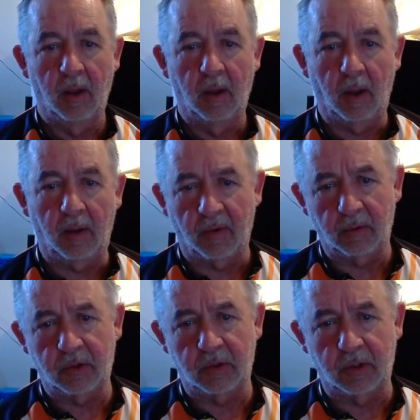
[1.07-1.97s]
Hey
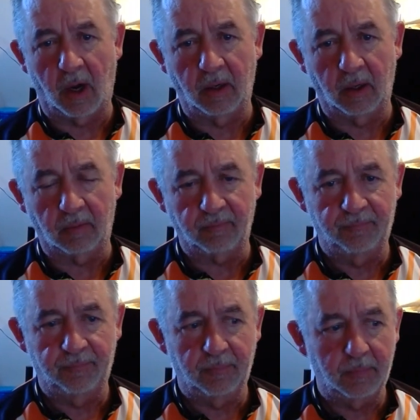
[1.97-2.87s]
folks, John here.
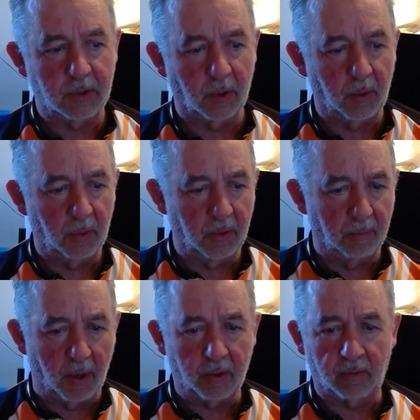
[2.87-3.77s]
So the
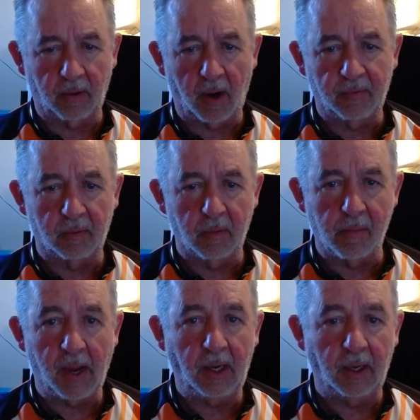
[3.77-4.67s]
bulk arrived from
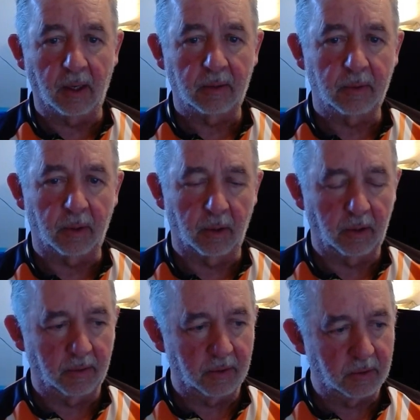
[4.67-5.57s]
Romania
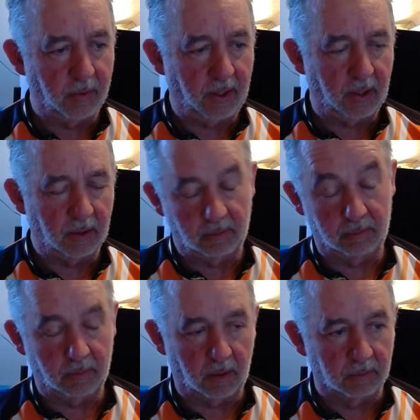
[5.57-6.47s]
earlier this week, and
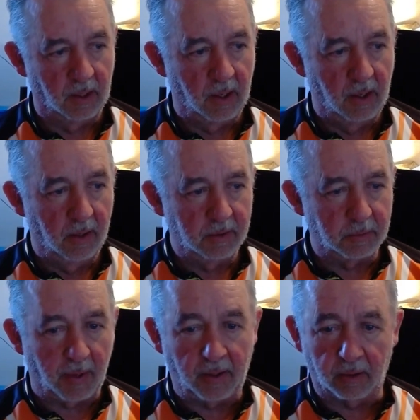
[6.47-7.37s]
well, it's
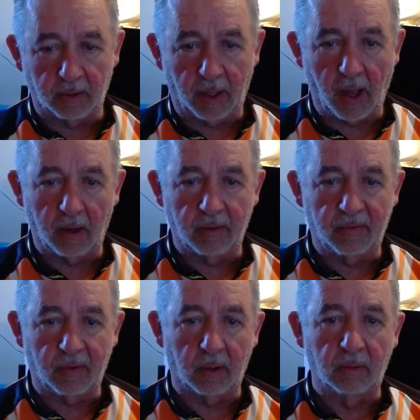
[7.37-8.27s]
been here in Canada
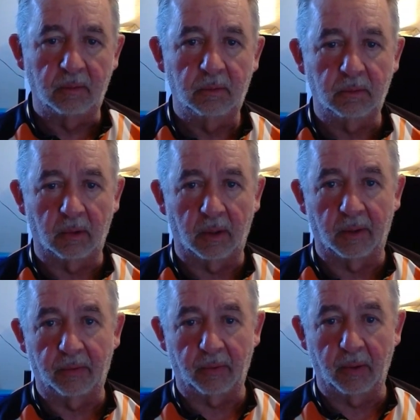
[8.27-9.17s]
for I don't
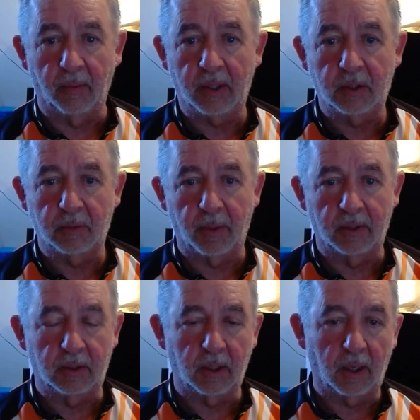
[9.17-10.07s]
know 3 weeks,
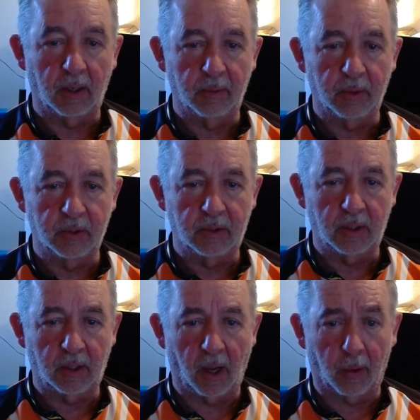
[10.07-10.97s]
but it was
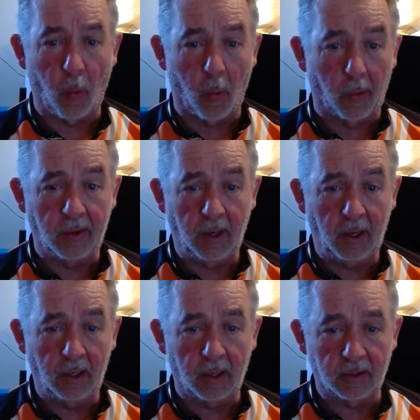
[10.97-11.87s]
kind of
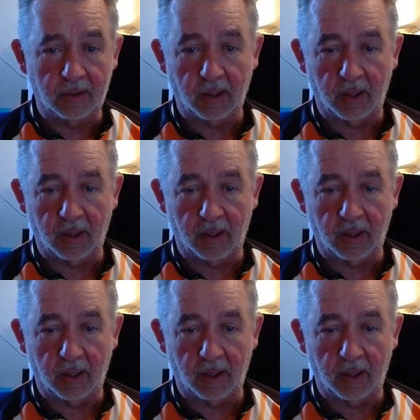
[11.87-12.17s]
quarantined at